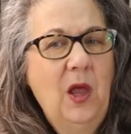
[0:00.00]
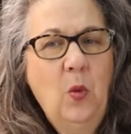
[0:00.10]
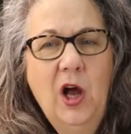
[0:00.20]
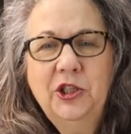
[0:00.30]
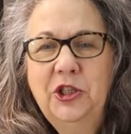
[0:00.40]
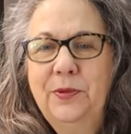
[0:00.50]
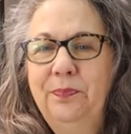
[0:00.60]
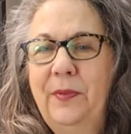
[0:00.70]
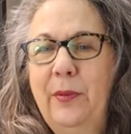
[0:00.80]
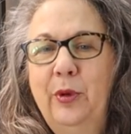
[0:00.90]
I wash
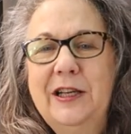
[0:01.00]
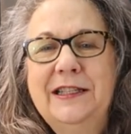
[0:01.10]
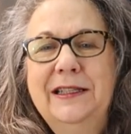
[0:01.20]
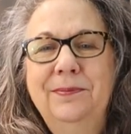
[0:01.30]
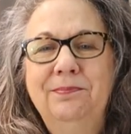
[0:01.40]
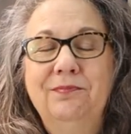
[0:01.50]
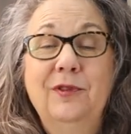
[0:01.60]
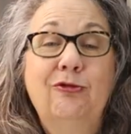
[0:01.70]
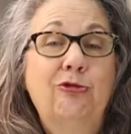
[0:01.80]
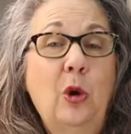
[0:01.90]
and press it,
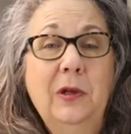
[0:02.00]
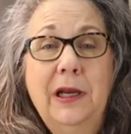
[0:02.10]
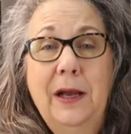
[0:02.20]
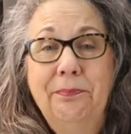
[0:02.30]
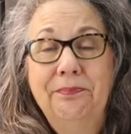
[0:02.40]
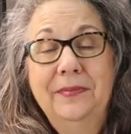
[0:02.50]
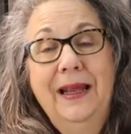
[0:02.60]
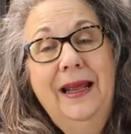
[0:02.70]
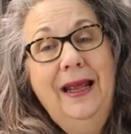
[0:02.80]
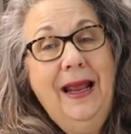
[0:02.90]
roll it up,
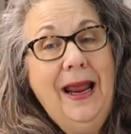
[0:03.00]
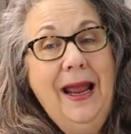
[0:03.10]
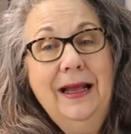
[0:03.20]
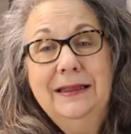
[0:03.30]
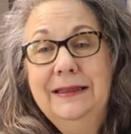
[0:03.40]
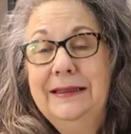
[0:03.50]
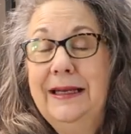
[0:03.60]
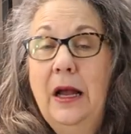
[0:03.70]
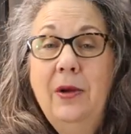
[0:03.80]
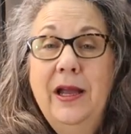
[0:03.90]
and
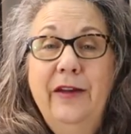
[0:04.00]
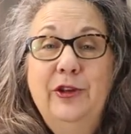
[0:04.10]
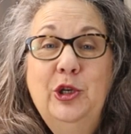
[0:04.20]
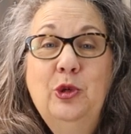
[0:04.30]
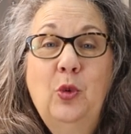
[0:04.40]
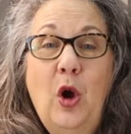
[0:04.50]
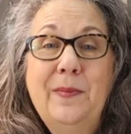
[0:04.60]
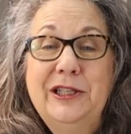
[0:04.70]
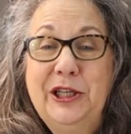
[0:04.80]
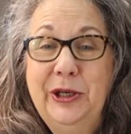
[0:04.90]
now I have a new raw
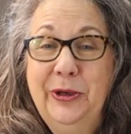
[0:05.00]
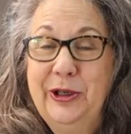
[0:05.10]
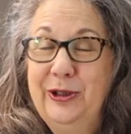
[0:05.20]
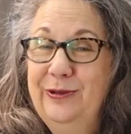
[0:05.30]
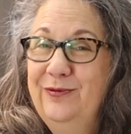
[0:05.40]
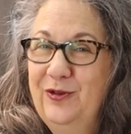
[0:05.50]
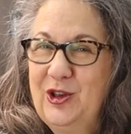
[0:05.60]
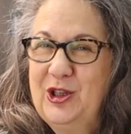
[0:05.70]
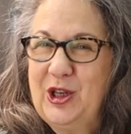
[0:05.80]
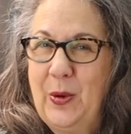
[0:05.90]
material
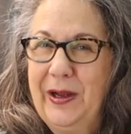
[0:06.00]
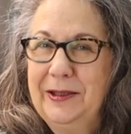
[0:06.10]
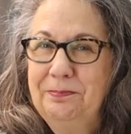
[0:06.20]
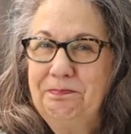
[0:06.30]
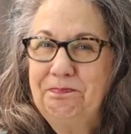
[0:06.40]
for sewing.